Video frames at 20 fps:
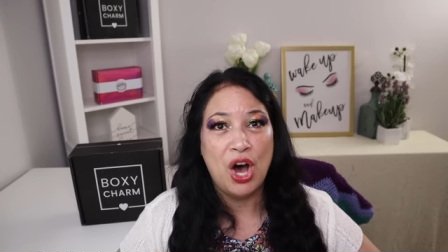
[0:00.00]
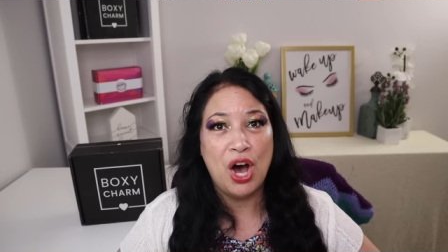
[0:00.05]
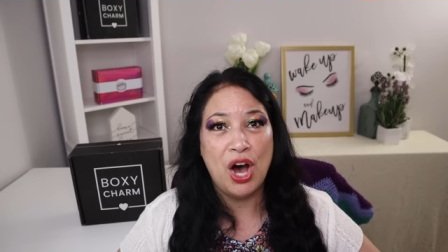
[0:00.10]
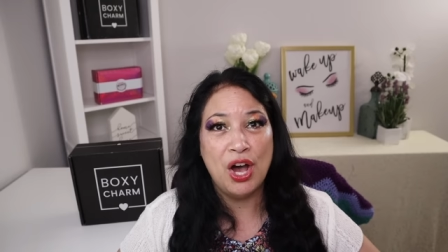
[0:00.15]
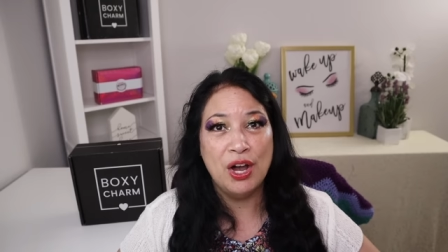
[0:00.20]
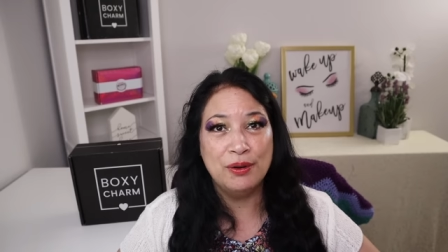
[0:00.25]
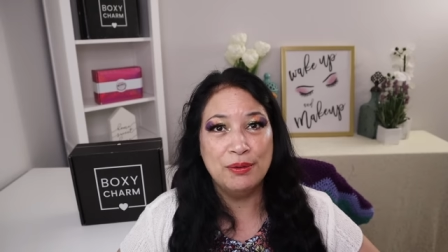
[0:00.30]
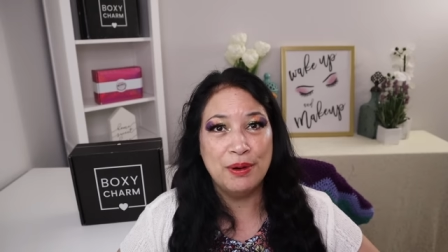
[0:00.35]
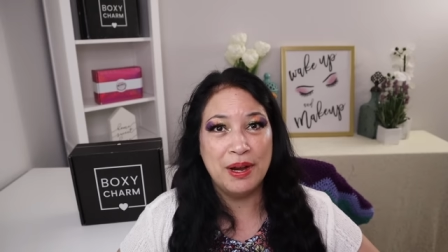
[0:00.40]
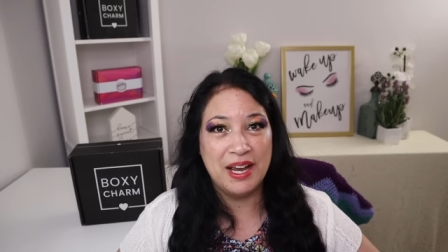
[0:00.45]

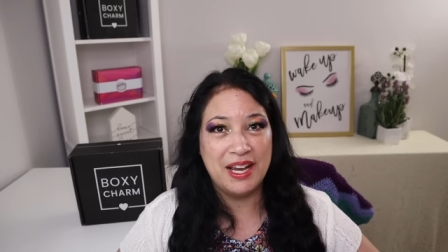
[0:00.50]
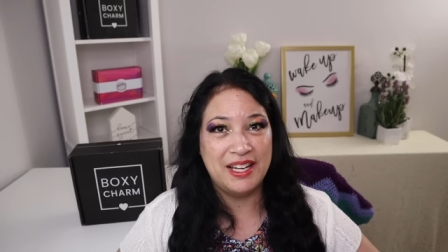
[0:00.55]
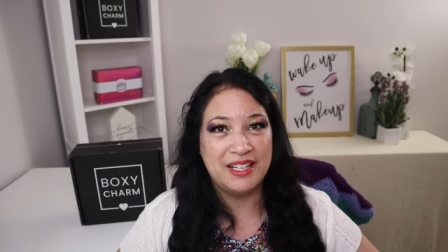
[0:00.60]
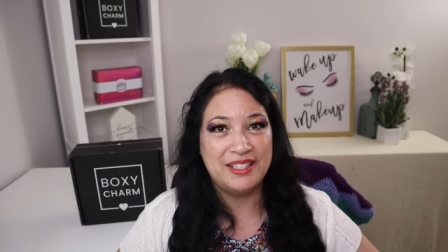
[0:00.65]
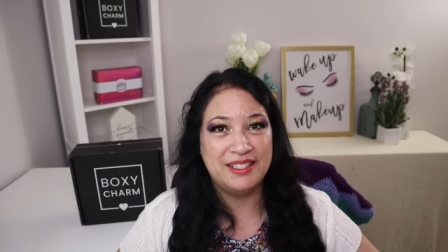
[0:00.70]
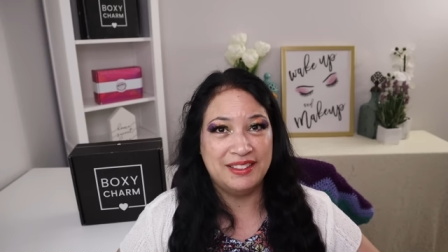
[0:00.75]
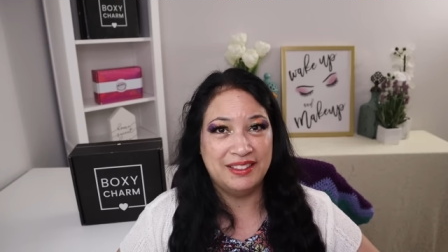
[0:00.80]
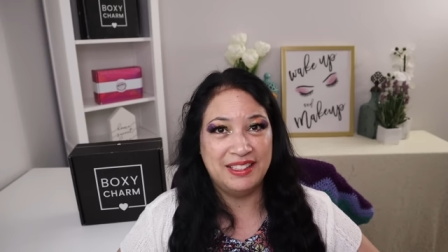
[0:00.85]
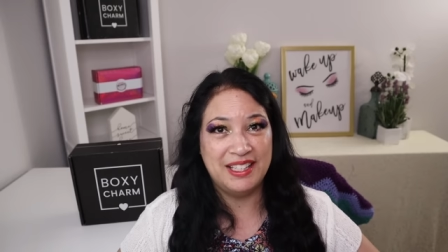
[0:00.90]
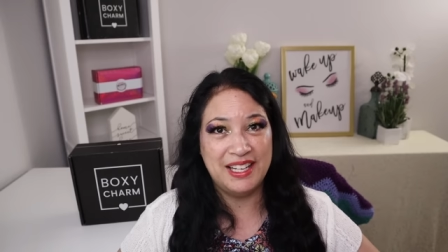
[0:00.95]

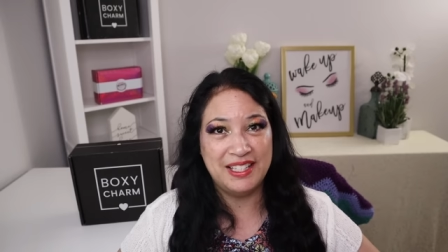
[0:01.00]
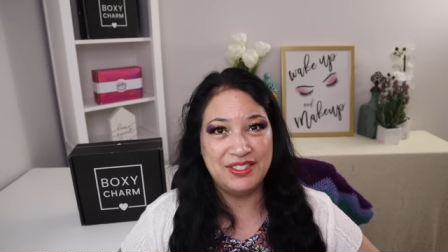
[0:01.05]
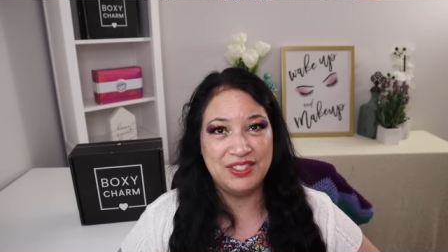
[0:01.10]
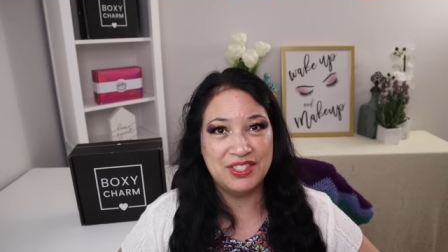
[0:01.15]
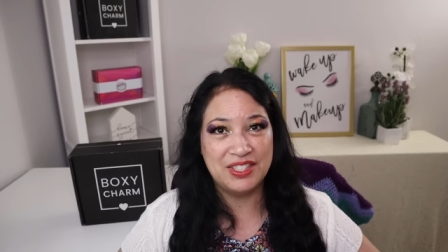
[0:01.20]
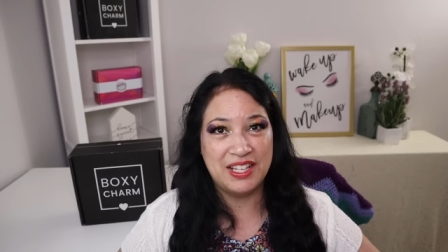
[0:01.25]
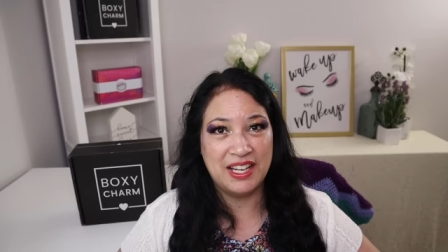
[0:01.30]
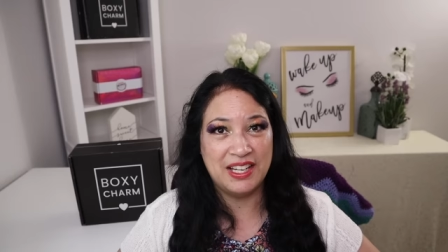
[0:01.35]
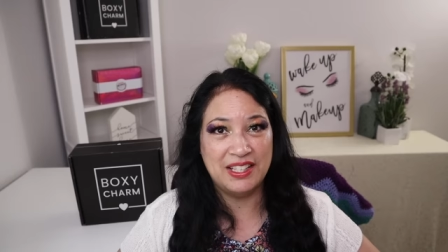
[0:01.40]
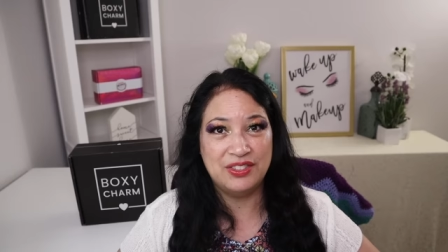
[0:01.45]
Alright,
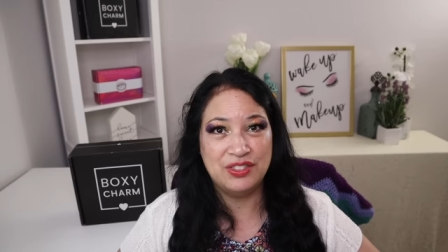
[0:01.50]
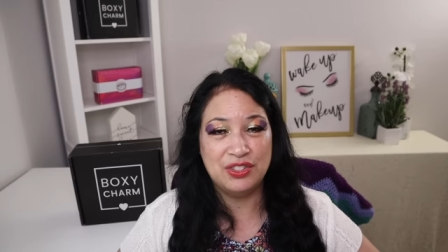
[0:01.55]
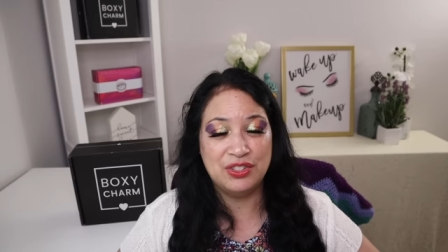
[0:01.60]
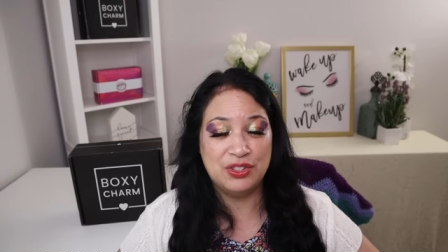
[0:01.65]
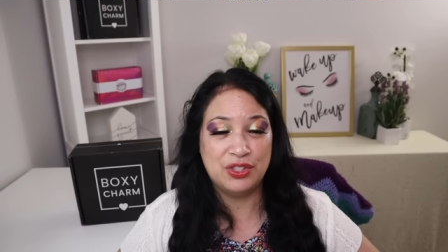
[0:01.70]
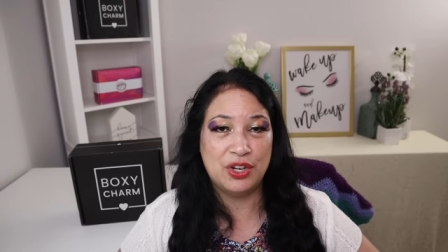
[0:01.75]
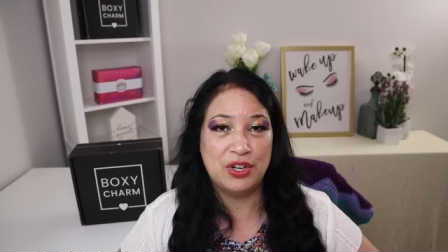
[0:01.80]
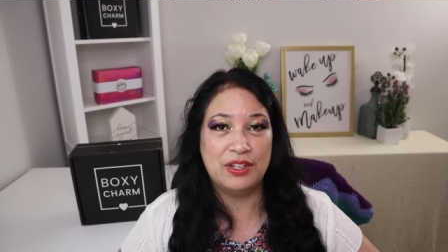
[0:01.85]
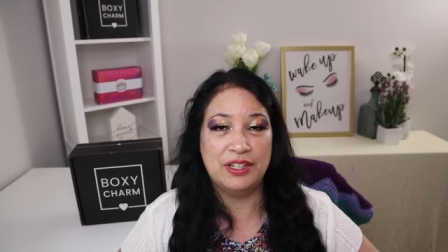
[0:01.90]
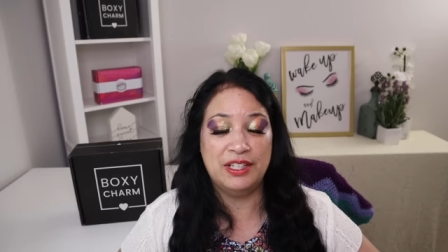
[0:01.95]
let's get
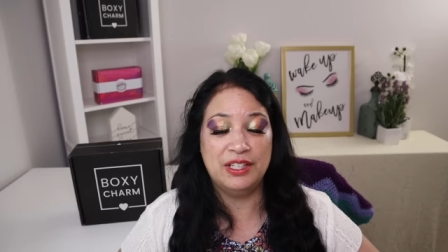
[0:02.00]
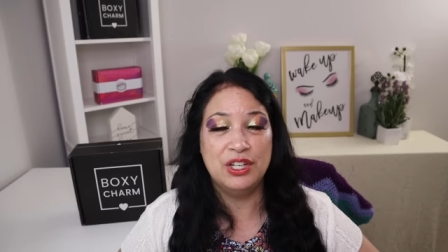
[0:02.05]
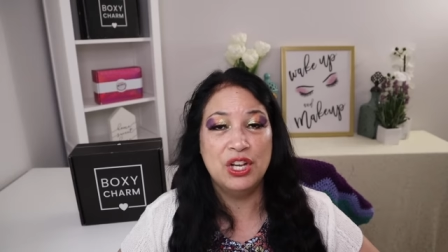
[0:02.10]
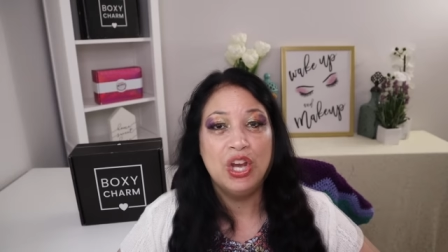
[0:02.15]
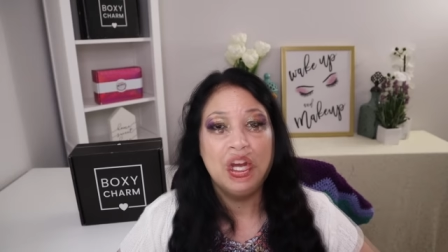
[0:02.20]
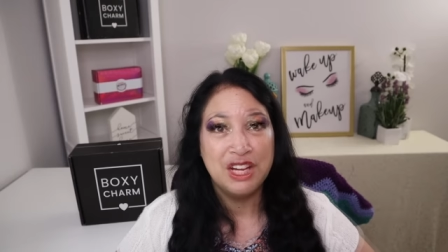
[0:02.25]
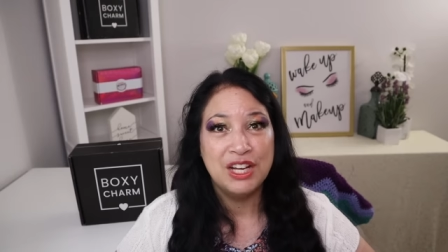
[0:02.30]
started.